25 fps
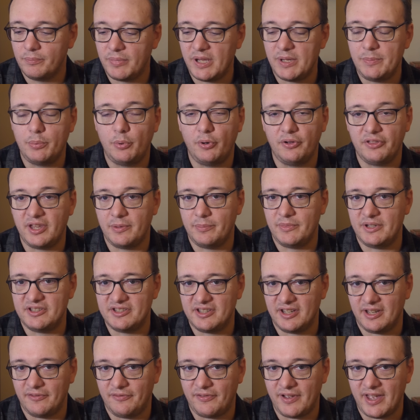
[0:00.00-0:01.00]
people with
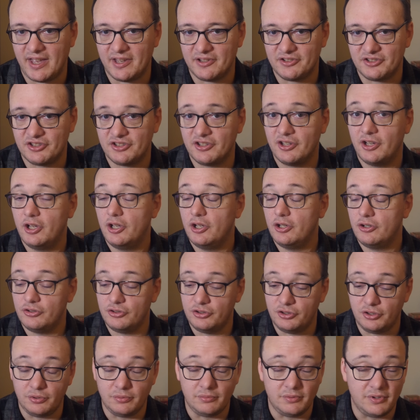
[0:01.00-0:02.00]
ME/CFS
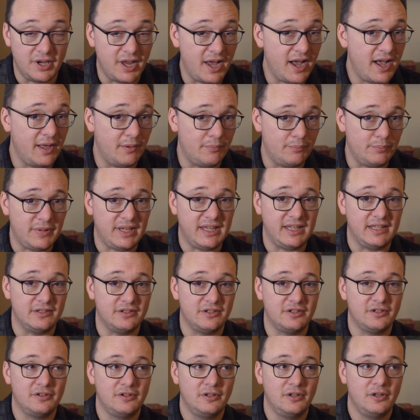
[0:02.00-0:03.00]
do not
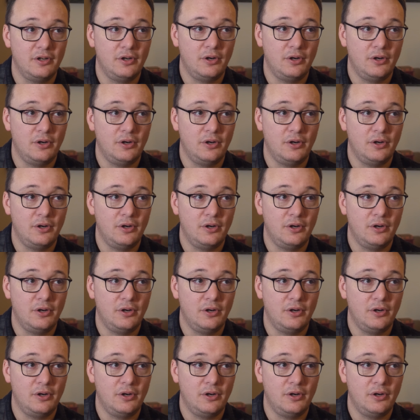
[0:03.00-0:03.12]
meet